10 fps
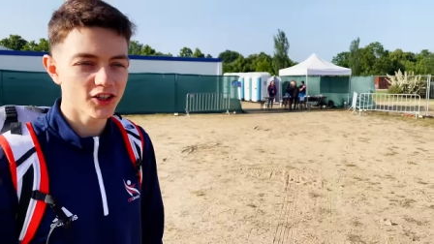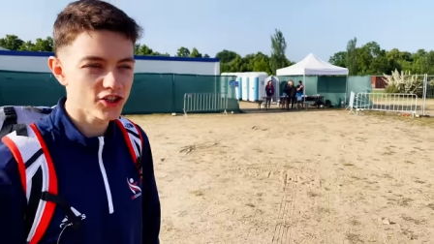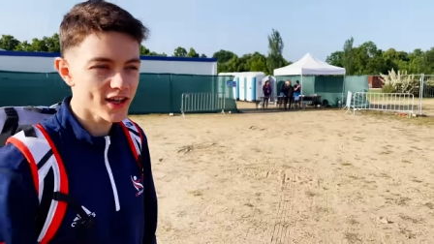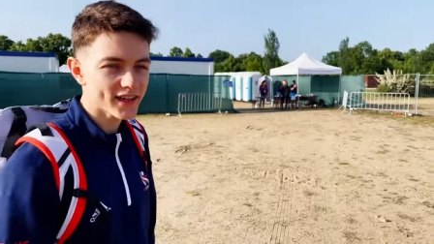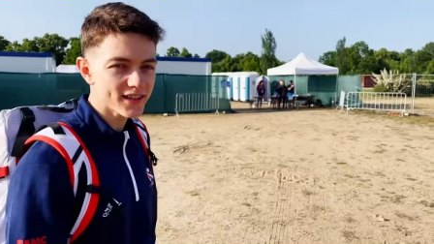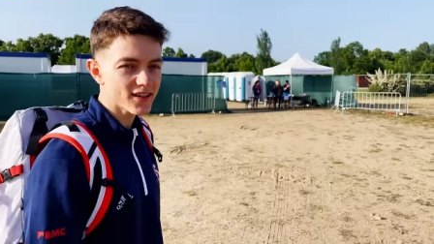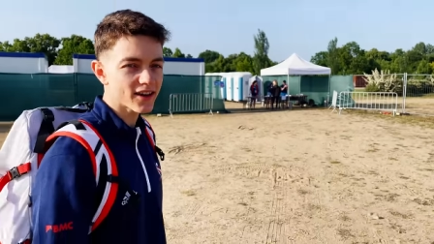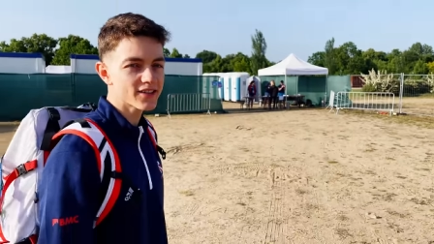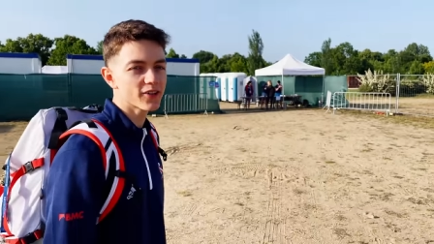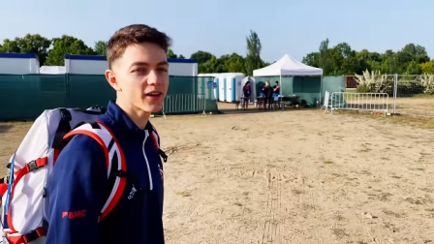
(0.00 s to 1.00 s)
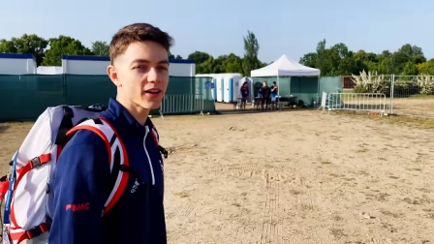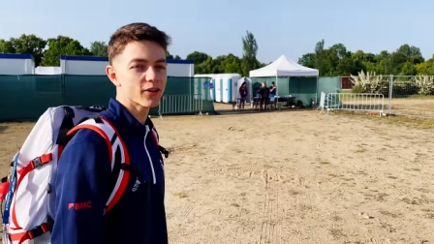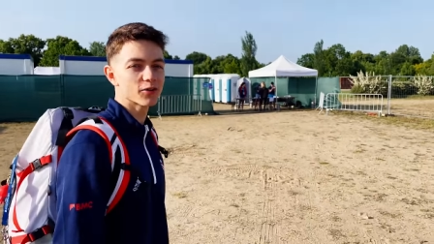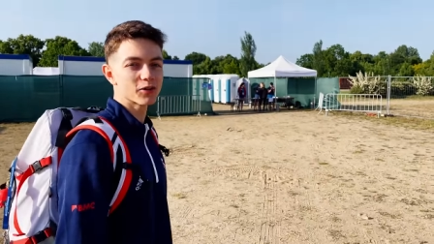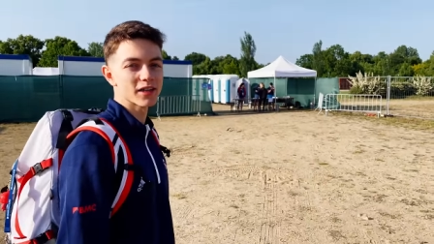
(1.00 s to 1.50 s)
Just heading into ISO now,
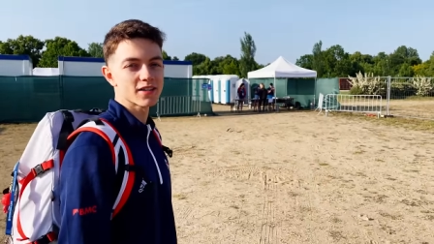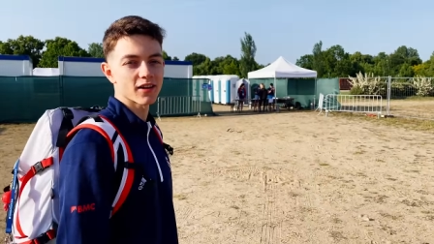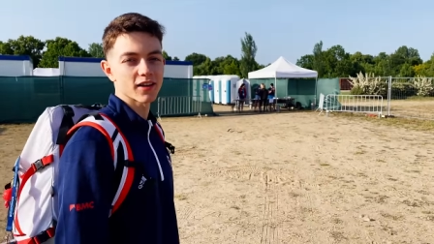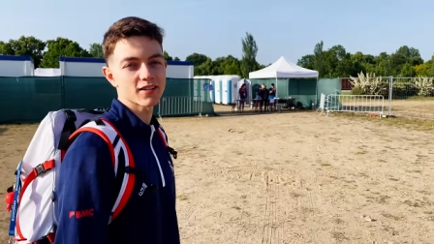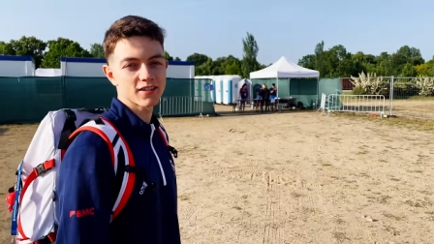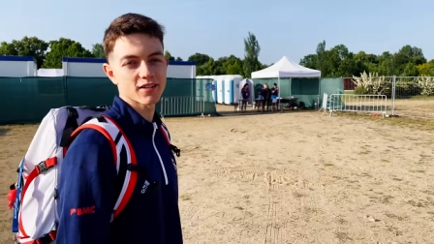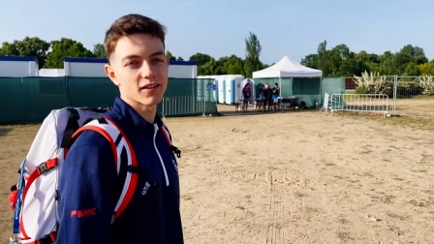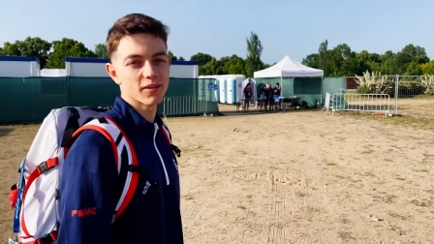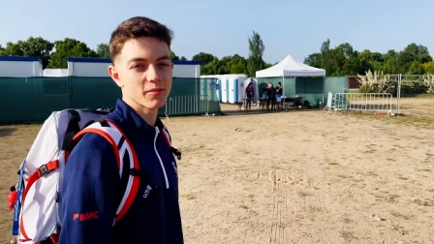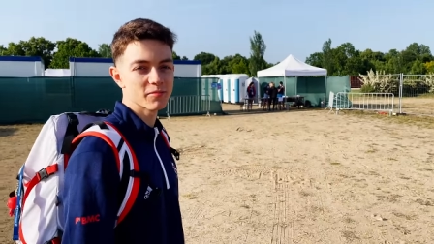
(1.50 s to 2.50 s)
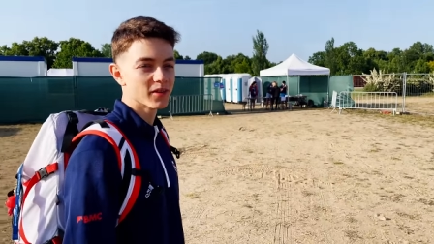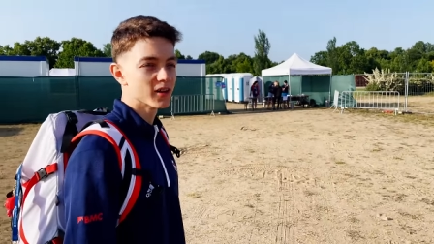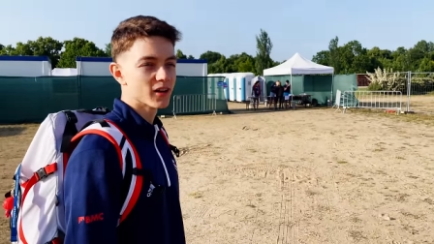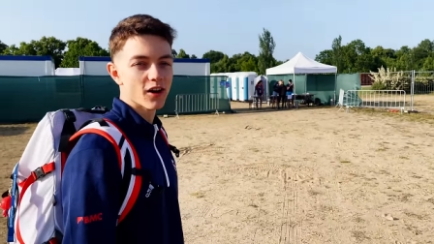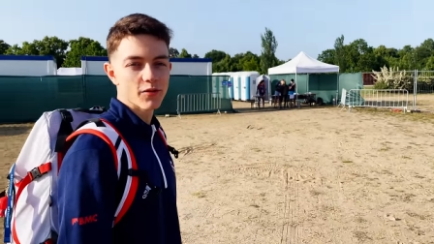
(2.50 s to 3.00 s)
really psyched. Um,
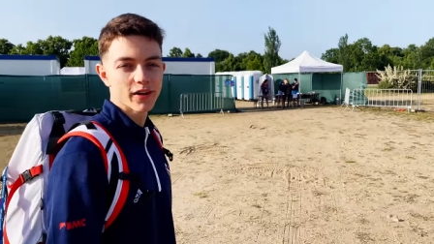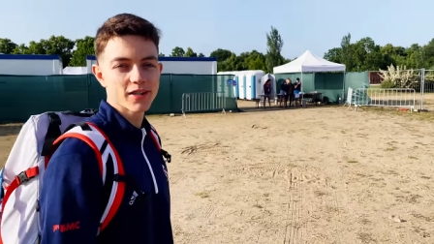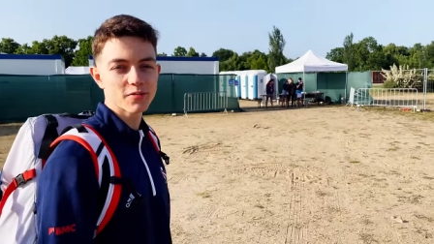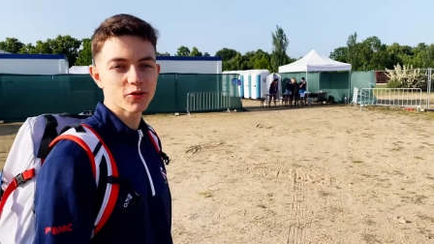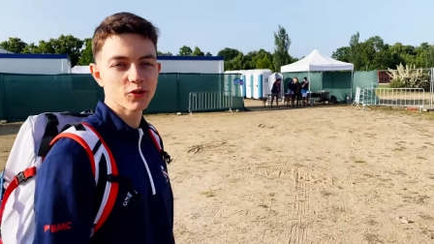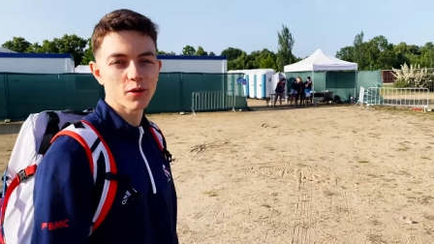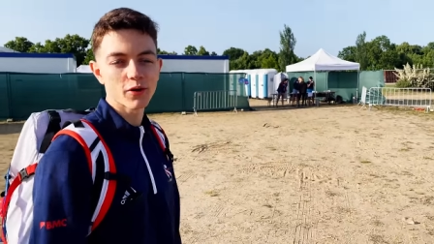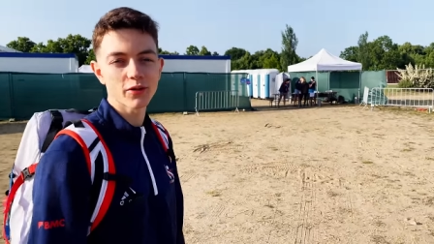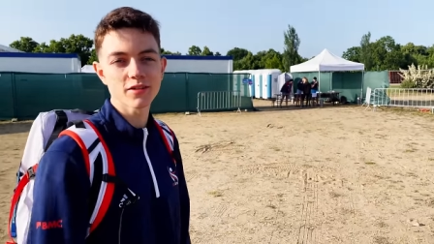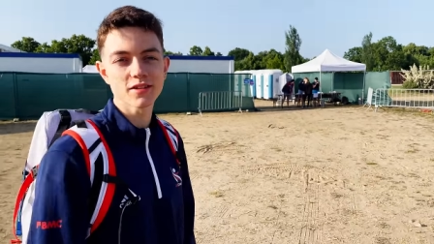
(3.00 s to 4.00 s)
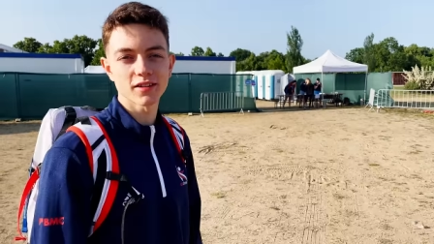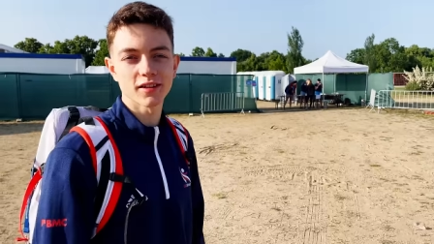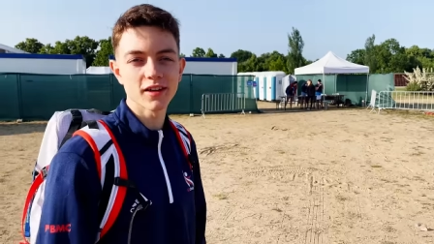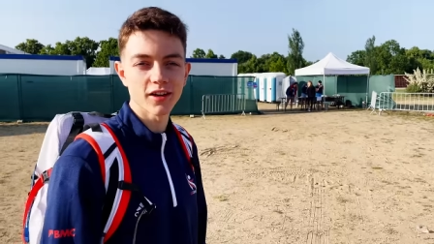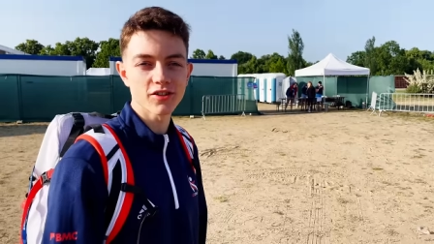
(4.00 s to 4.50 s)
hopefully there's some cool boulders and
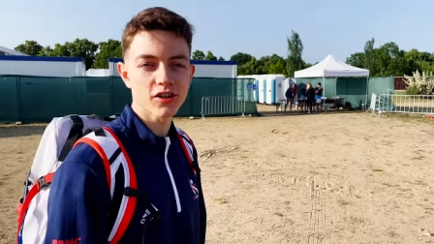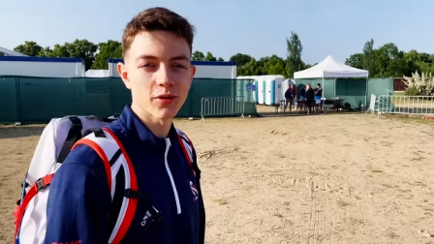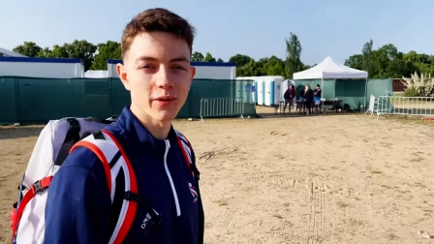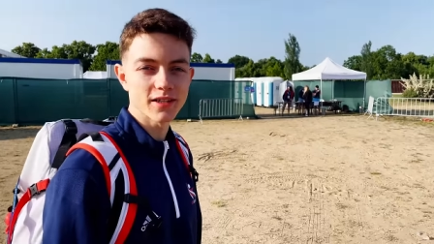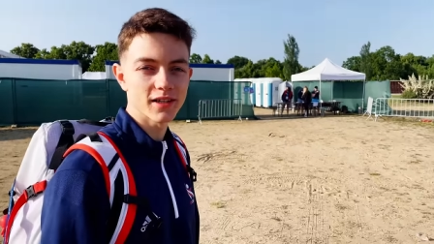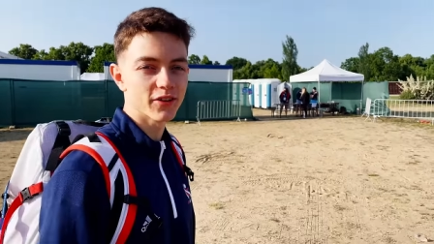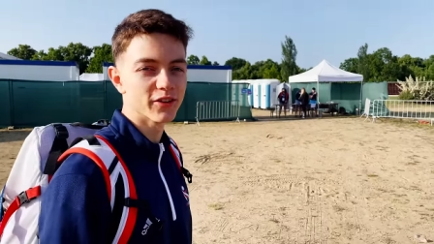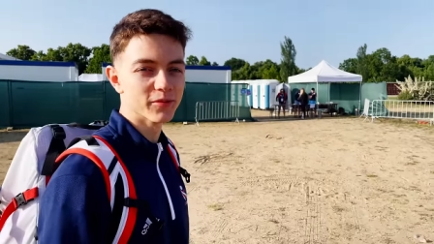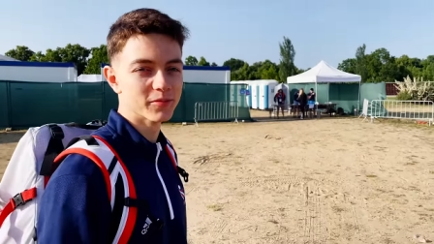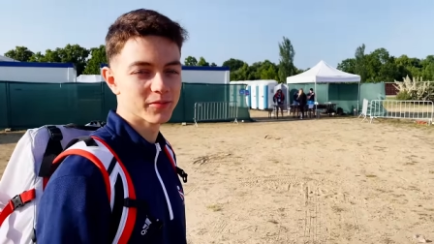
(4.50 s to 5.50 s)
yeah, I just can't wait to get on them.